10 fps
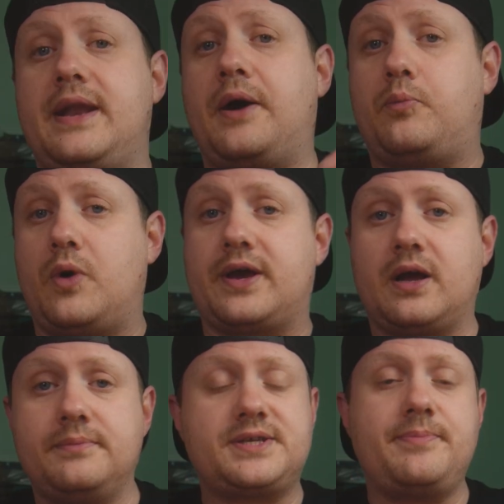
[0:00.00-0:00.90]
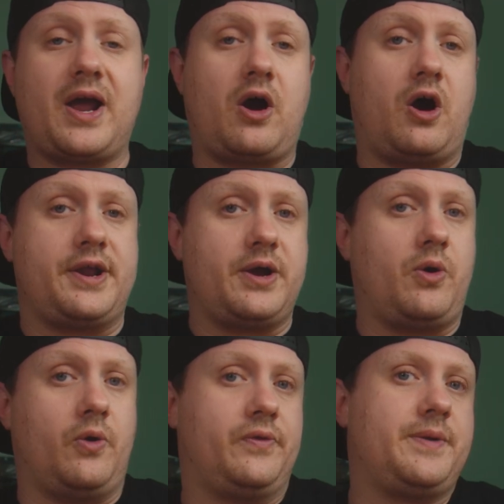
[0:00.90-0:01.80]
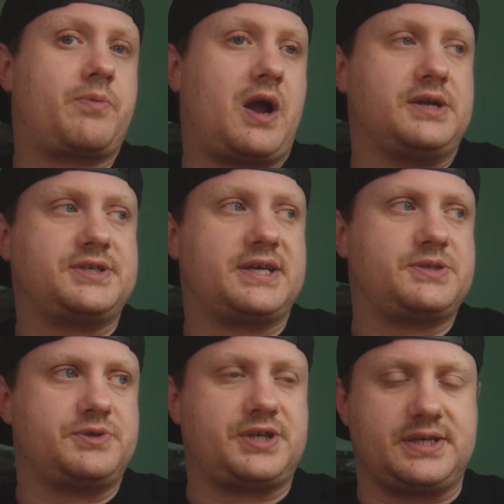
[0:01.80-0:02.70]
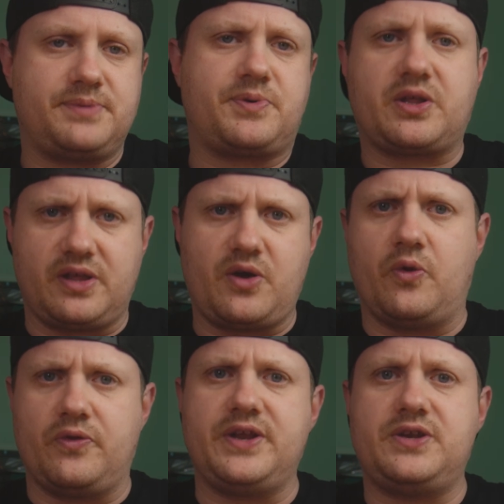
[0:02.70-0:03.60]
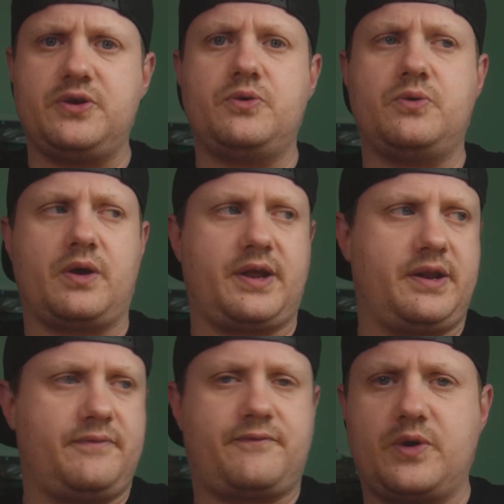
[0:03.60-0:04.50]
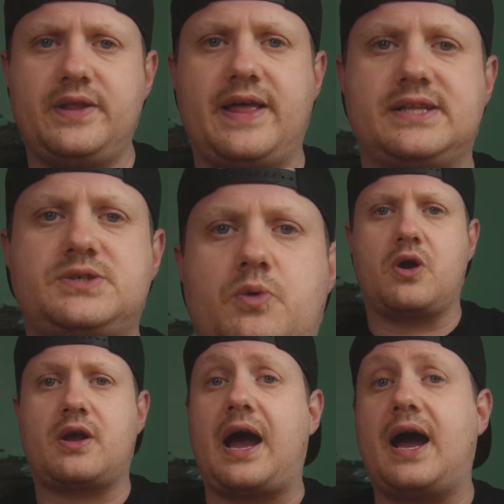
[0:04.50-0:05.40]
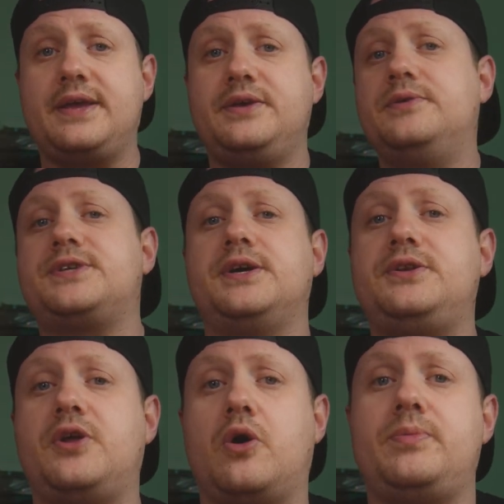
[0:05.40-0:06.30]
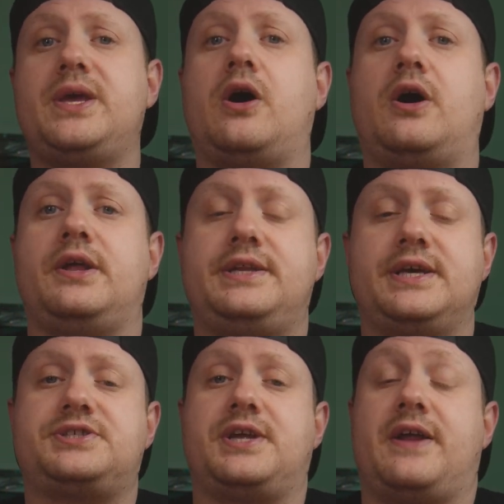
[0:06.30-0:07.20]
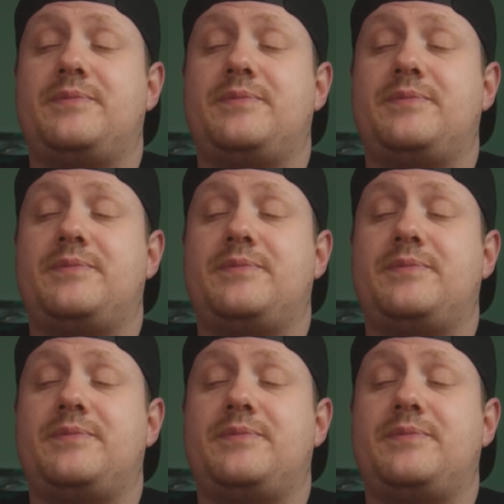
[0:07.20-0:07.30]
Now, when it comes to my audio only projects, which I typically only do in freelance work, I use Adobe Audition.